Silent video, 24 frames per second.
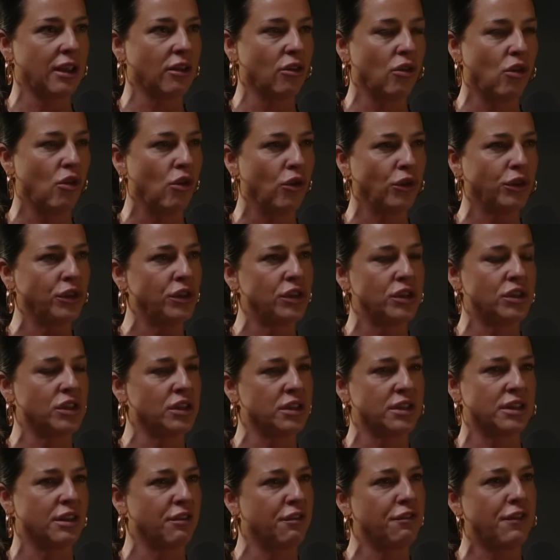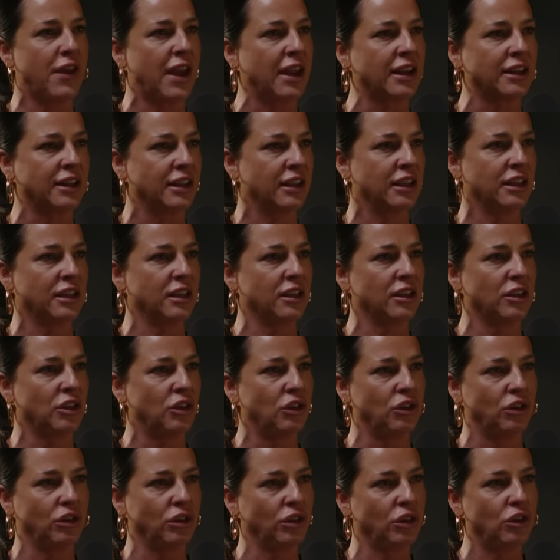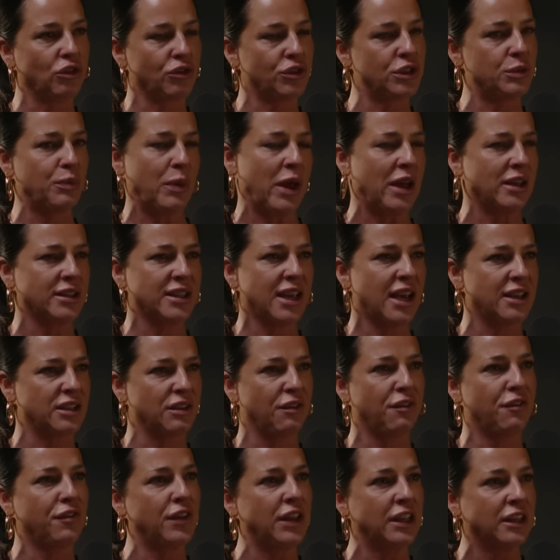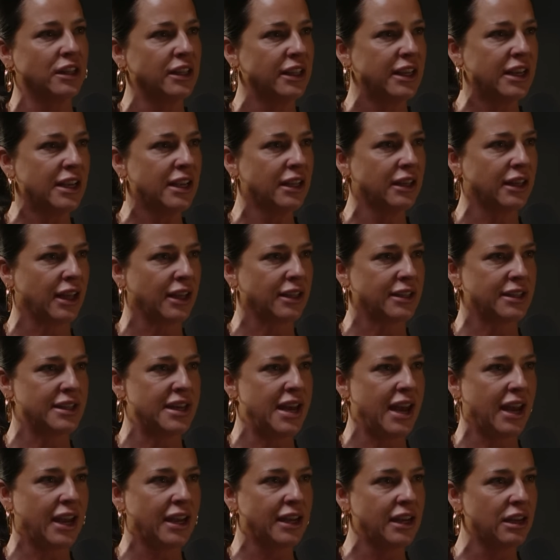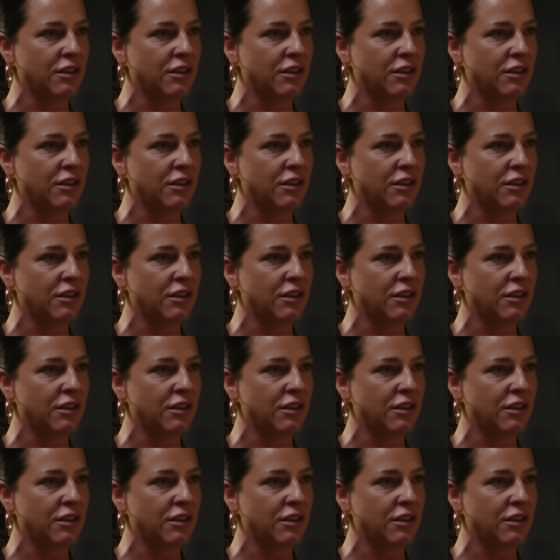or just the fact that your spouse has a feeling that's negative.